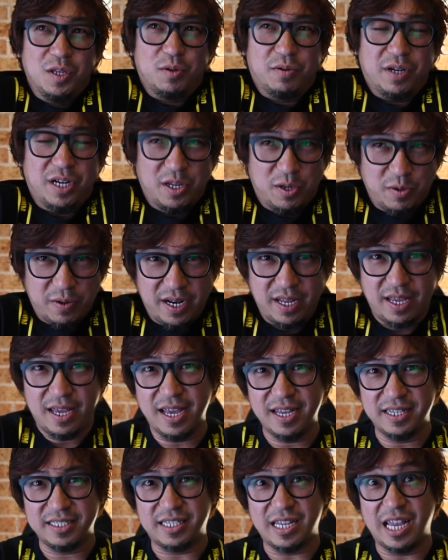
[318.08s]
2020,
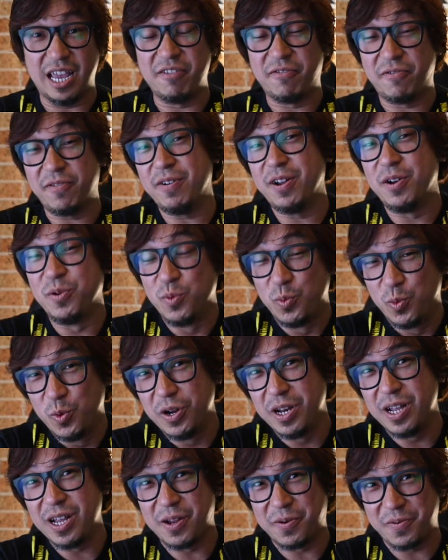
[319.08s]
as everyone
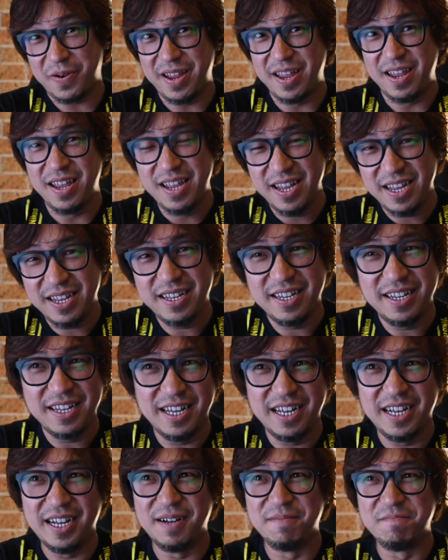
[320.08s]
would agree,
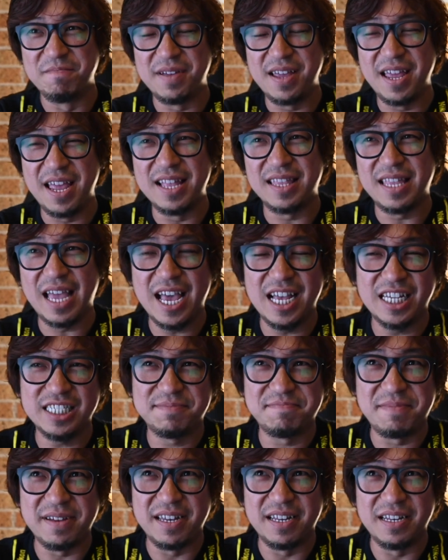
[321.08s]
it
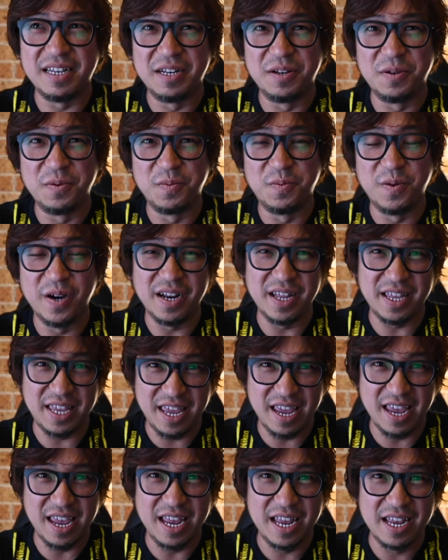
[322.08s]
has been what a
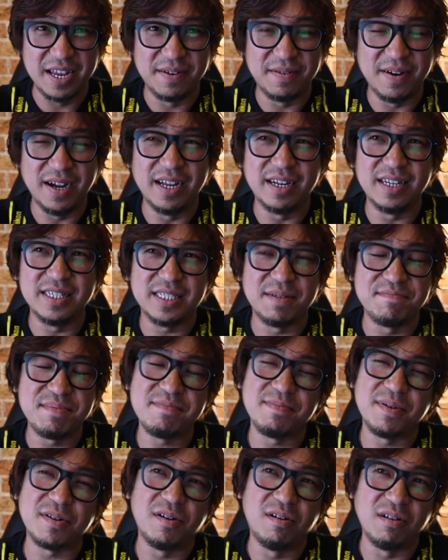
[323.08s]
year, right? Some
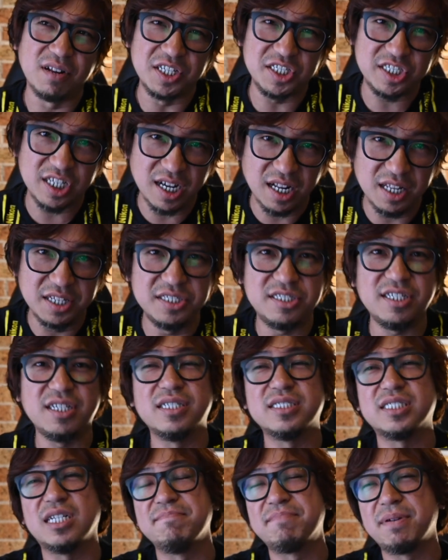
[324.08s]
people call it
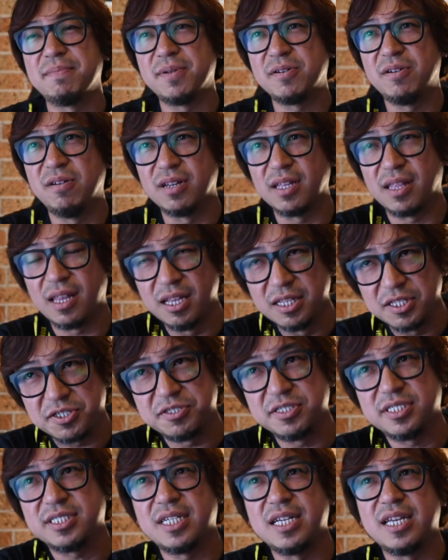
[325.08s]
challenging, some people call it
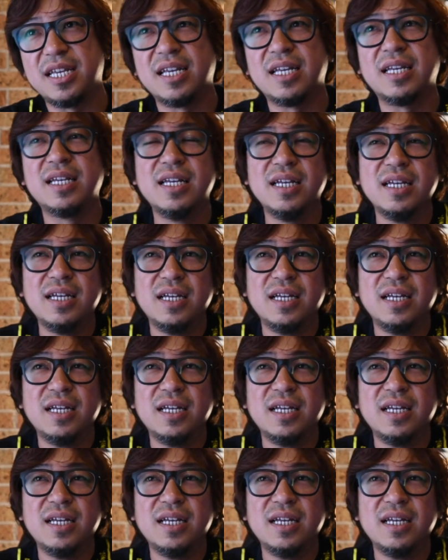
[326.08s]
interesting.